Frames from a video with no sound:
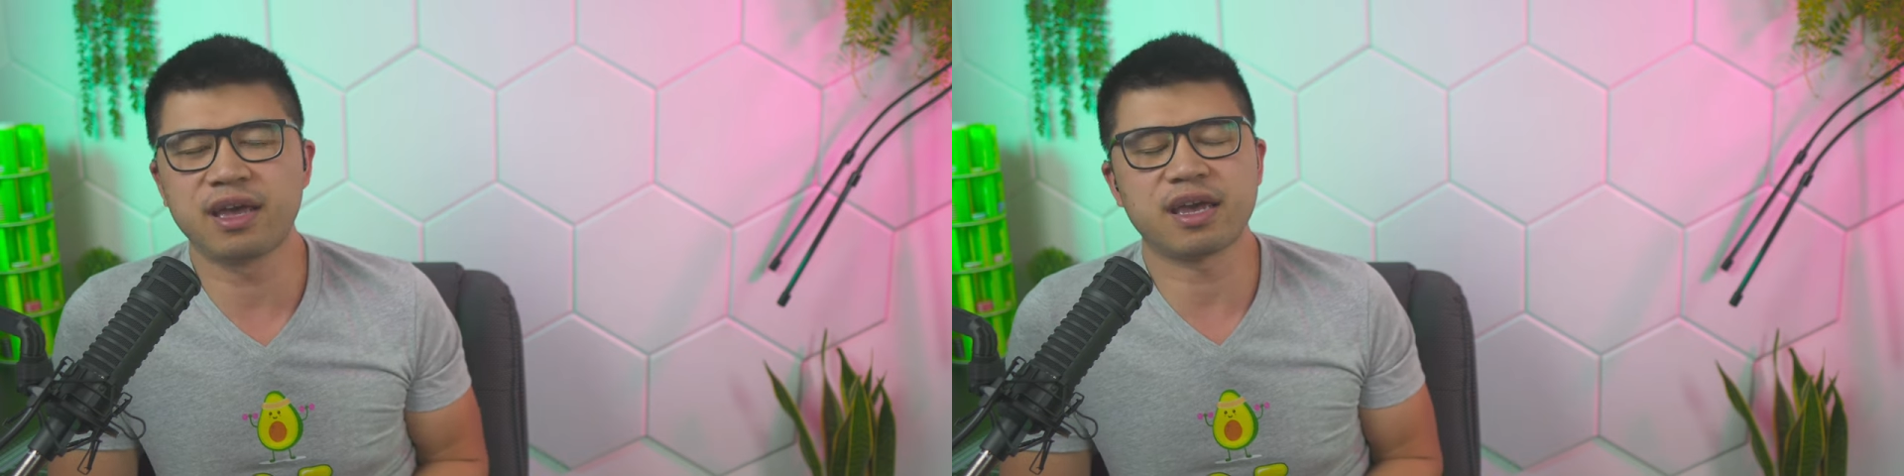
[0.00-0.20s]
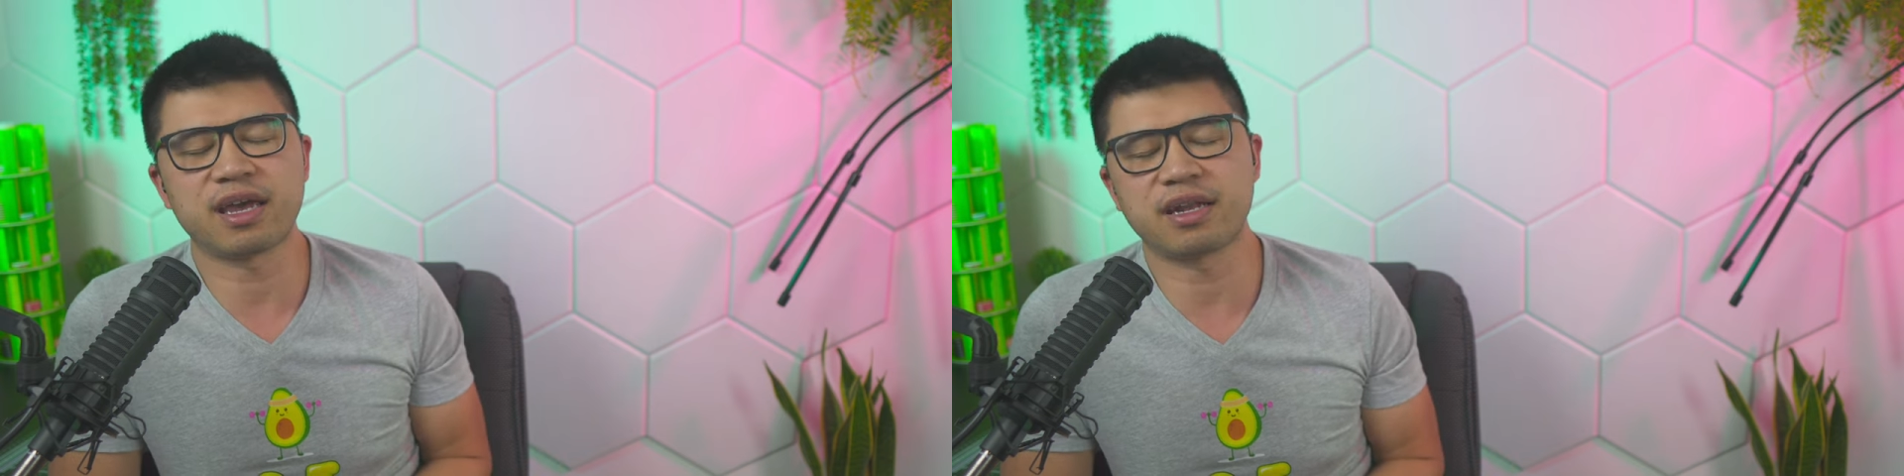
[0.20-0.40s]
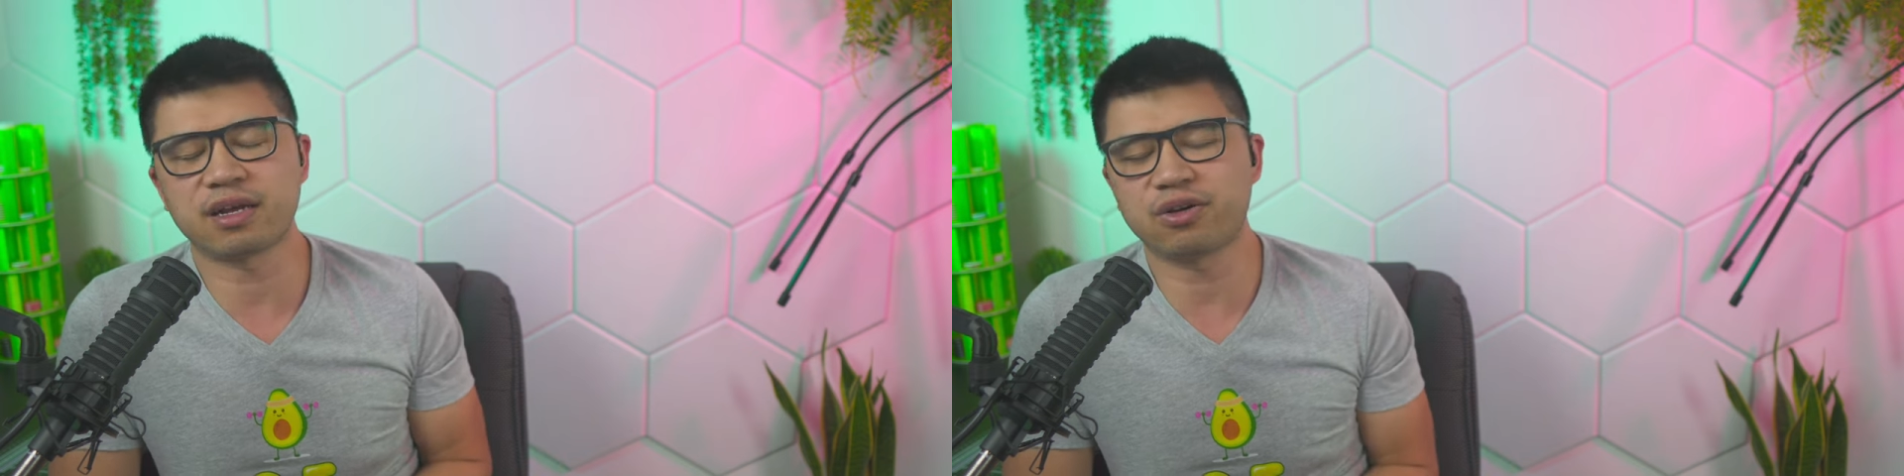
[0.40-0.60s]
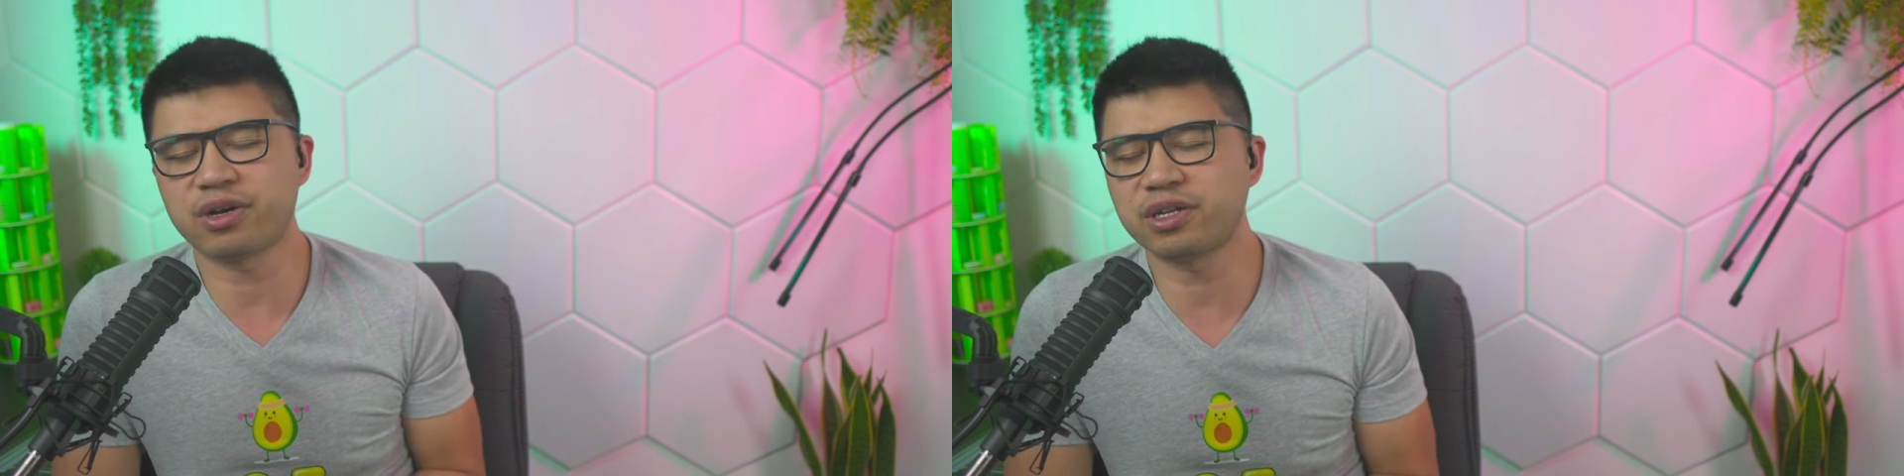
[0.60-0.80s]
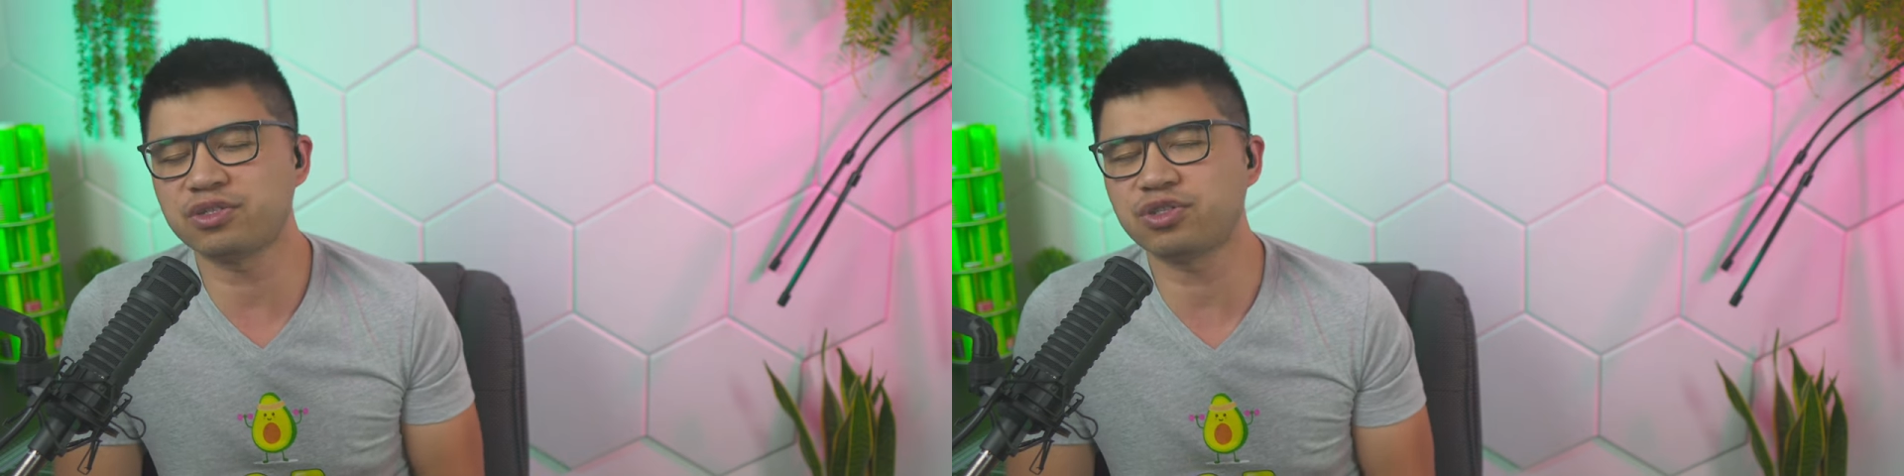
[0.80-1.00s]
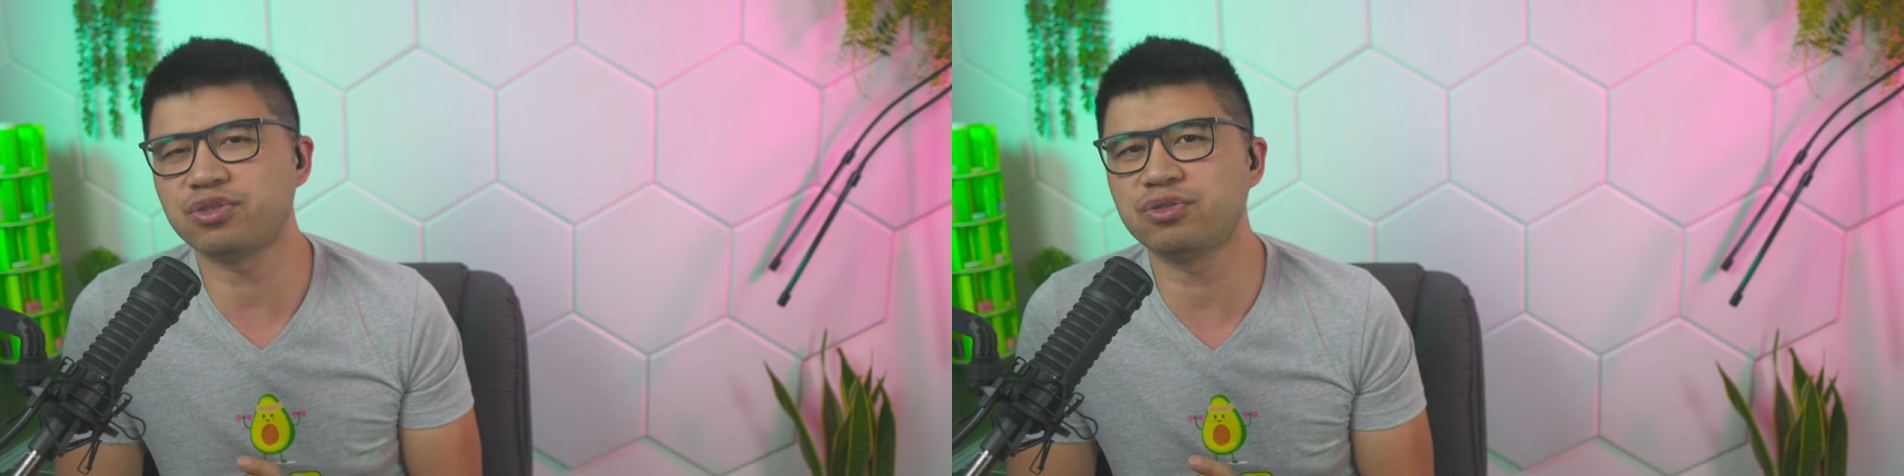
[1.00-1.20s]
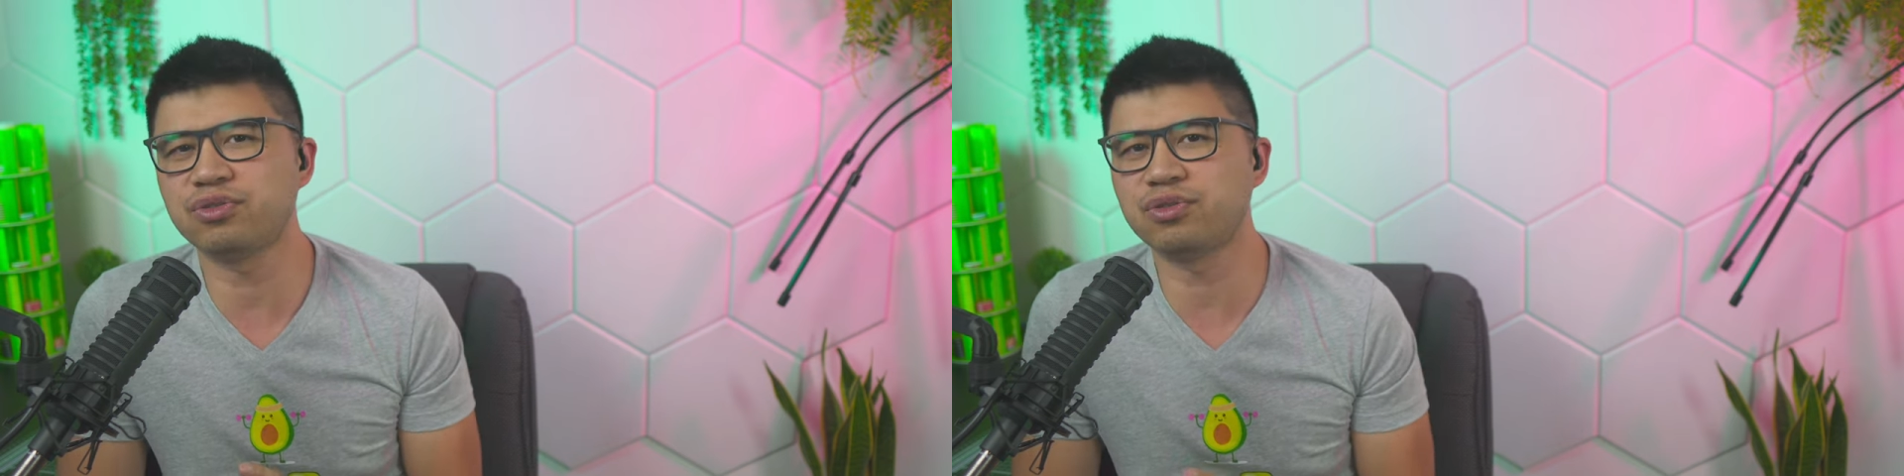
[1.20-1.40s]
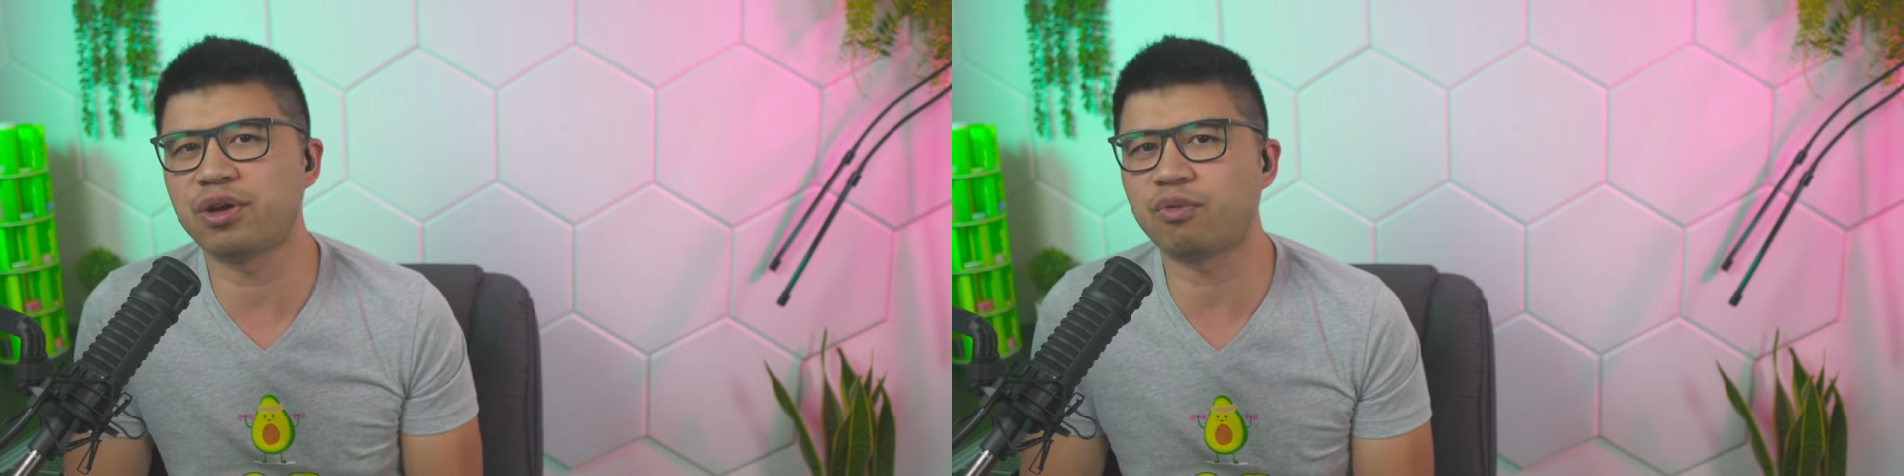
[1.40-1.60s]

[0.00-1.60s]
And according to their